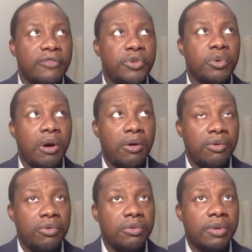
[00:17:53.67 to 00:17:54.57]
you
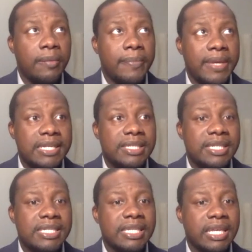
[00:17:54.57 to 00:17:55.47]
own a
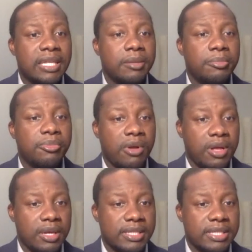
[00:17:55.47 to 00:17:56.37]
business in the
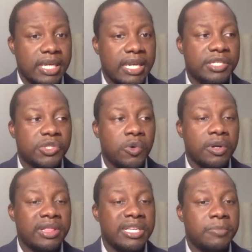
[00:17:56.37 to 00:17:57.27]
Bronx, and
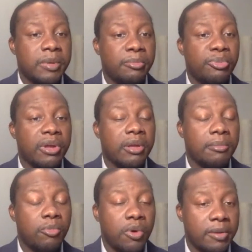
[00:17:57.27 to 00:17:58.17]
historically it's been brick and
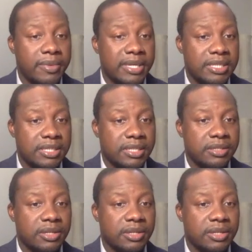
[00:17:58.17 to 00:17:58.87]
mortar businesses.